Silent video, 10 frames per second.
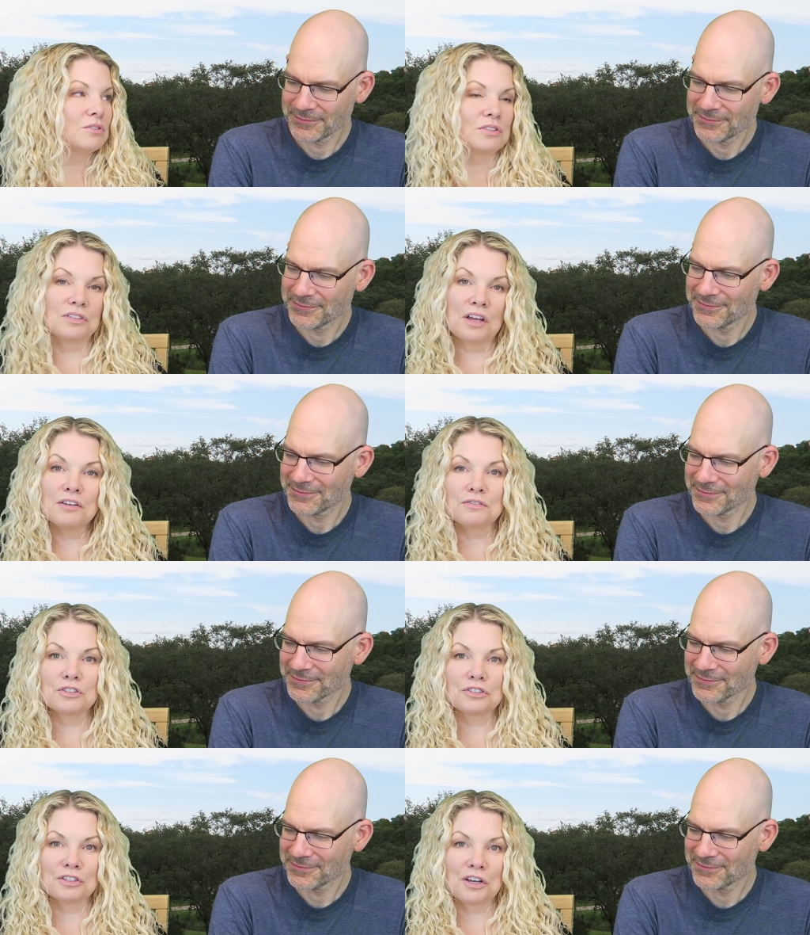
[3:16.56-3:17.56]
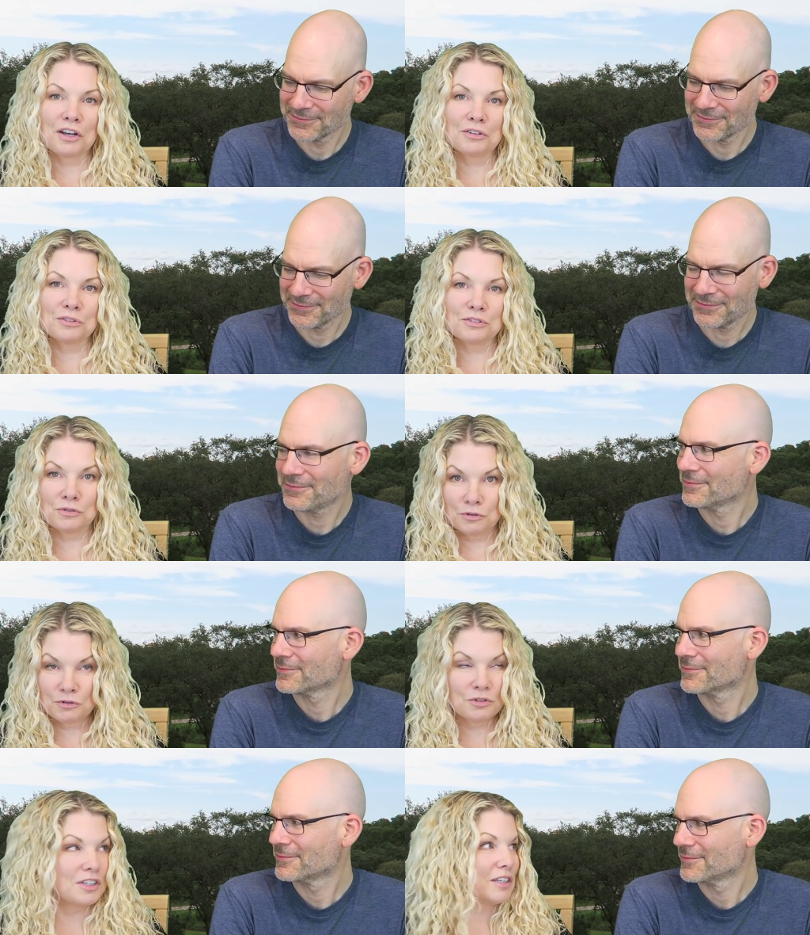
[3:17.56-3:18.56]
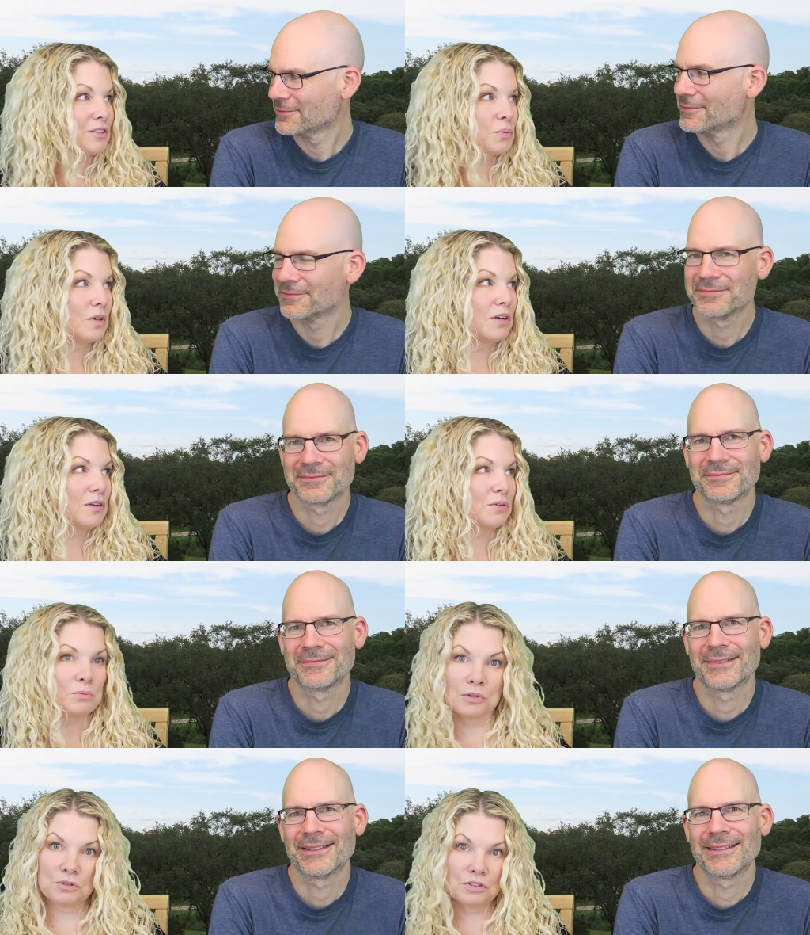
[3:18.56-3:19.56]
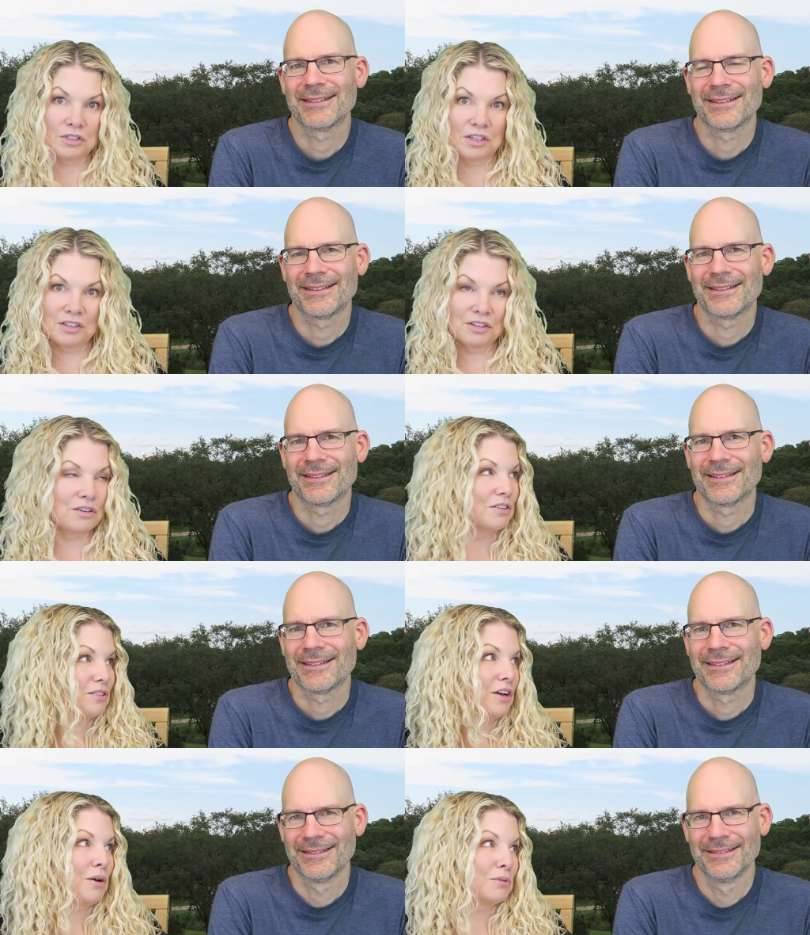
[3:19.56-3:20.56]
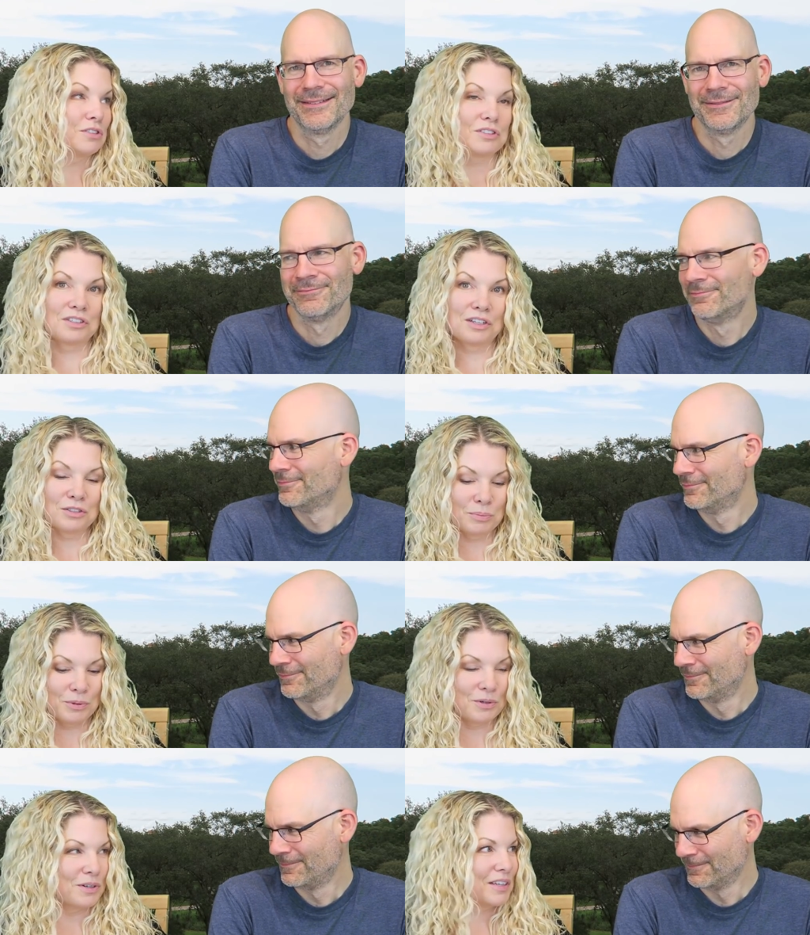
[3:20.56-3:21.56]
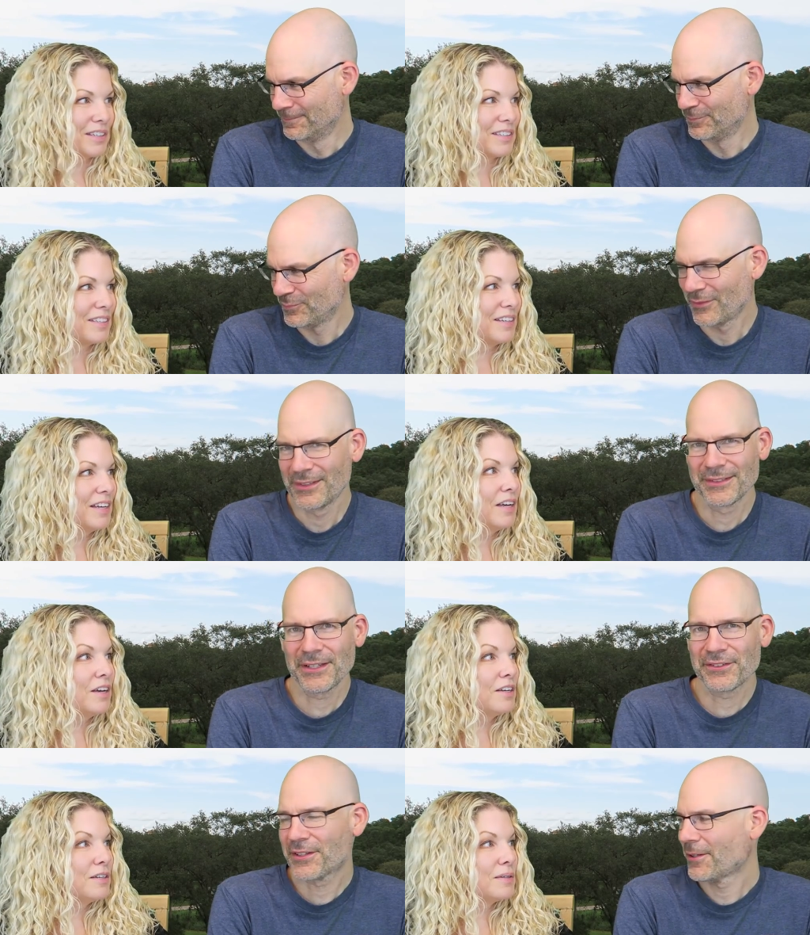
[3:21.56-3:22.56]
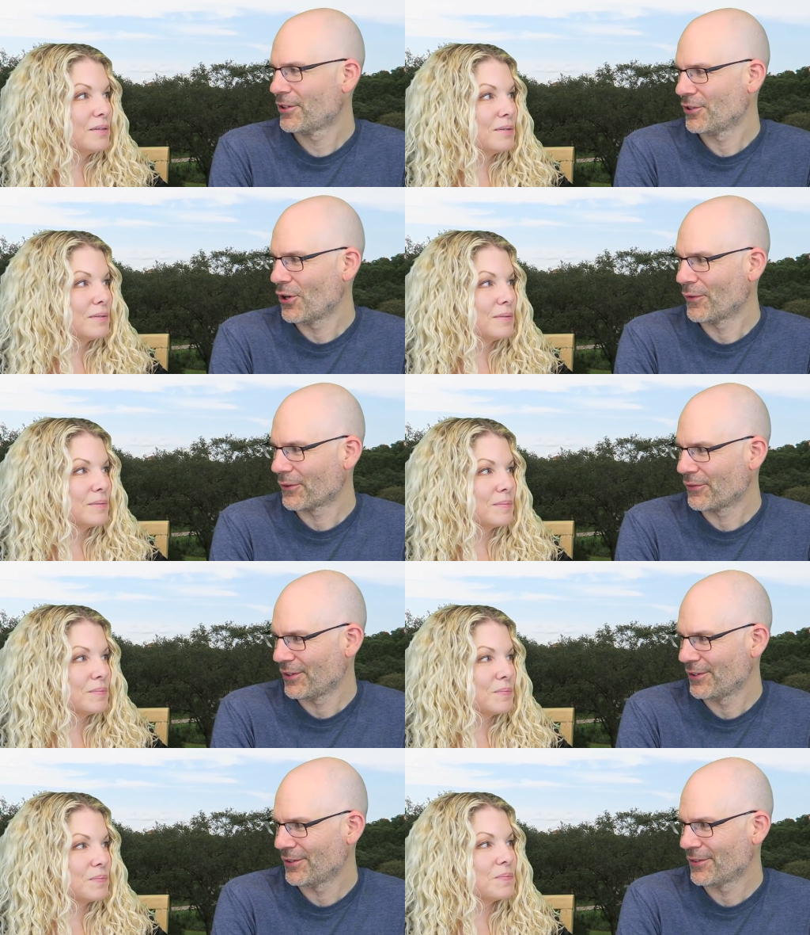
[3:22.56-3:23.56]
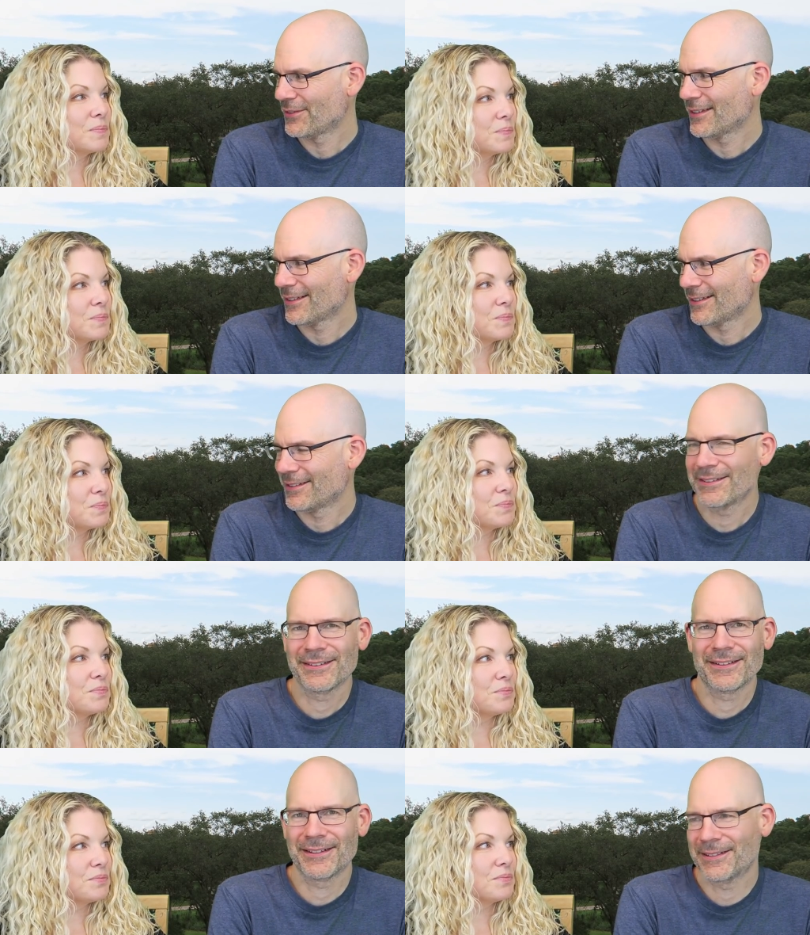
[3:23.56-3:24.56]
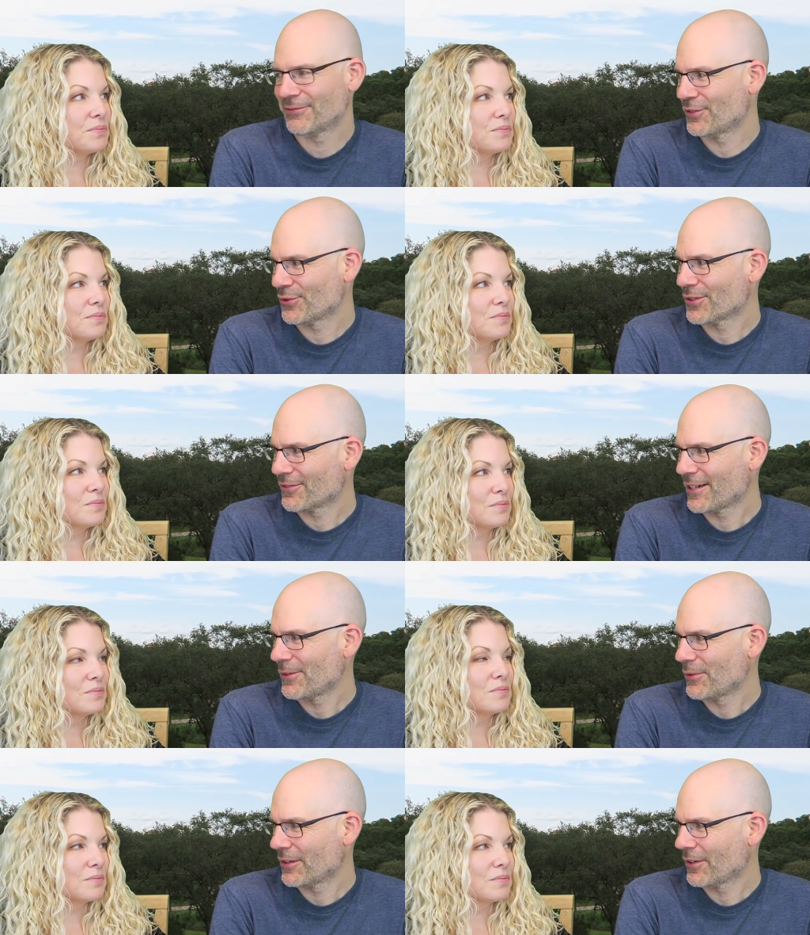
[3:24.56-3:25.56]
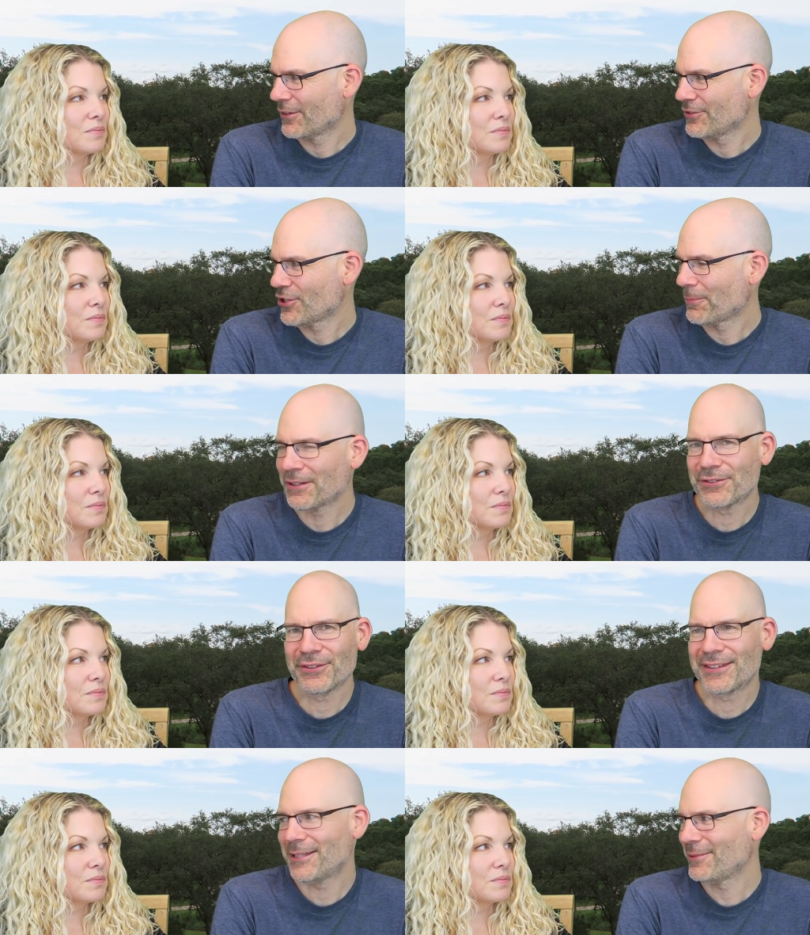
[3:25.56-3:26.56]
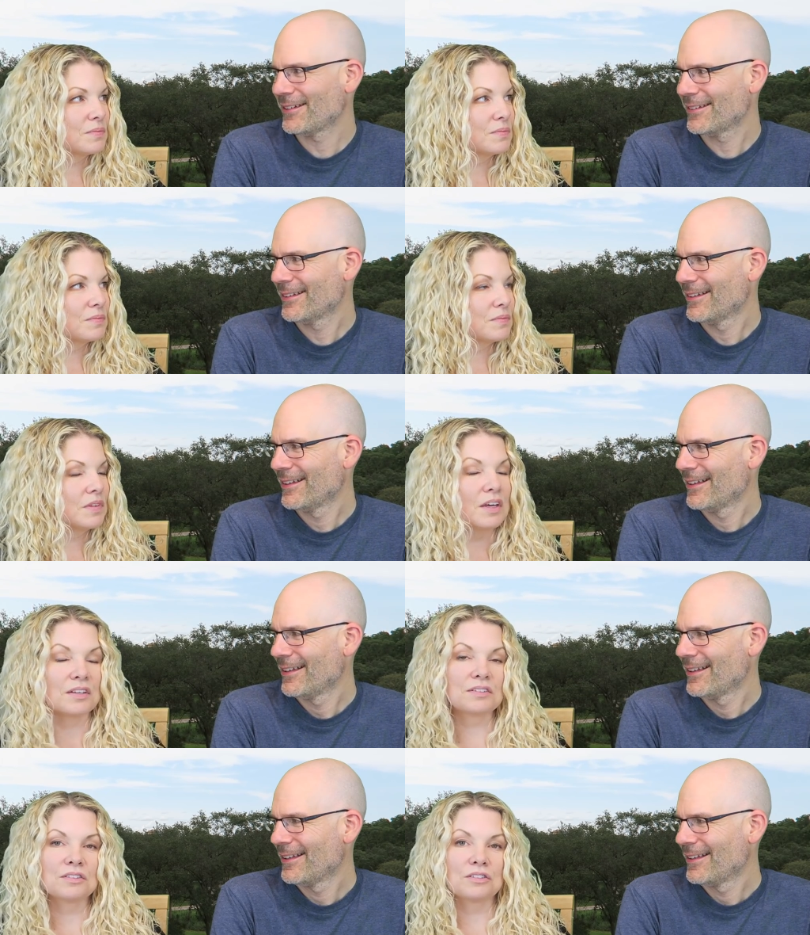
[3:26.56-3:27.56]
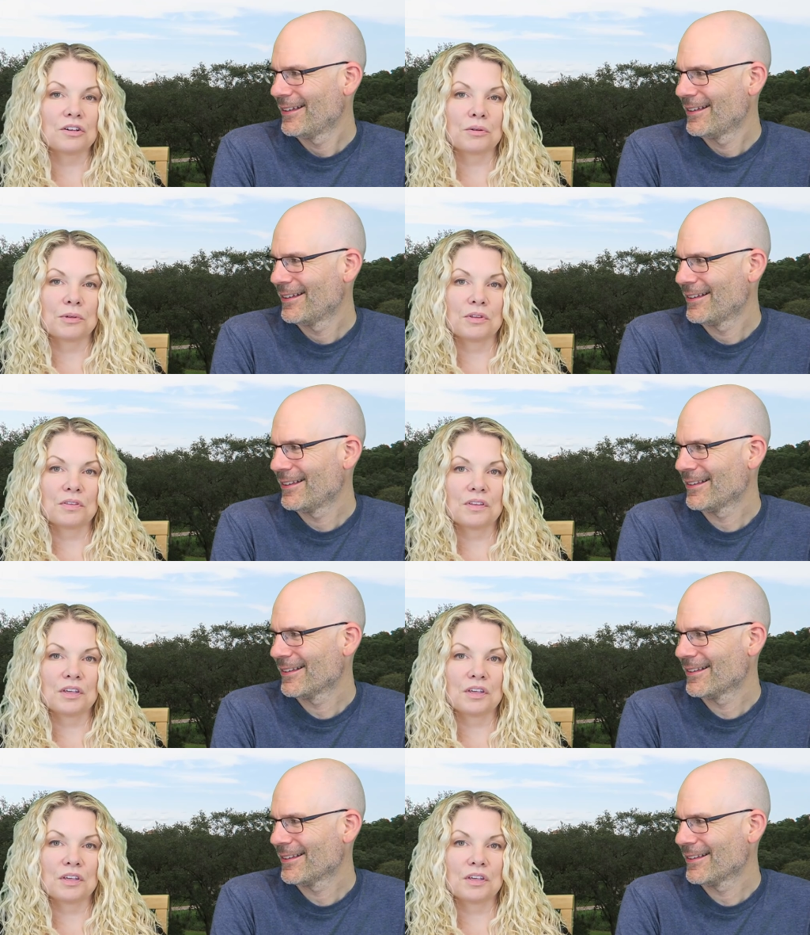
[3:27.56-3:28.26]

Speaker 1: and use the night vision goggles for free as well, whether you're staying there or not, which is a nice perk.
Speaker 2: So that's a good overview of the resort, right? You want to jump into theming?
Speaker 1: Yes, let's talk about the